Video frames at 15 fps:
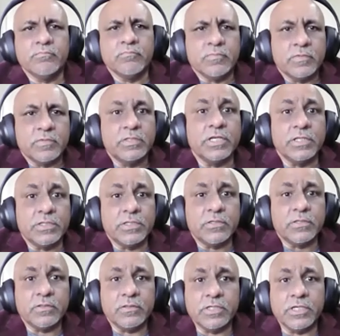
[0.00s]
Jayet,
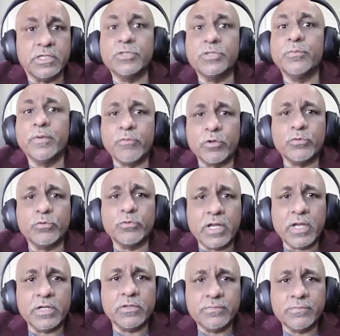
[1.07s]
Jayet you may want to add
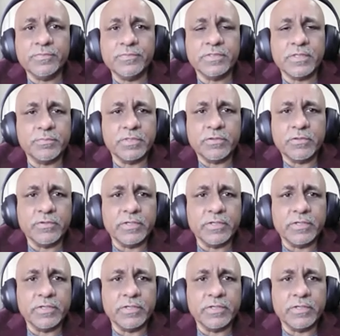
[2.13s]
something over here.